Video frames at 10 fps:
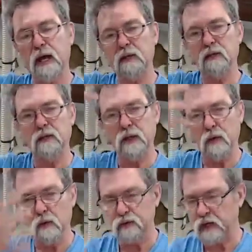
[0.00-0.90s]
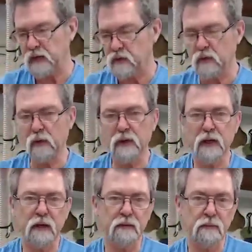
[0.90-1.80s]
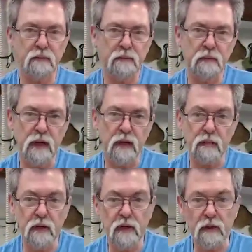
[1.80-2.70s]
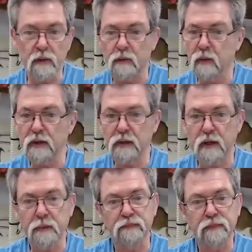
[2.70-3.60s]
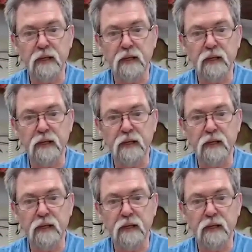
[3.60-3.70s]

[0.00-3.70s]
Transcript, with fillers: and they'll all start scrolling out below you, and away you go.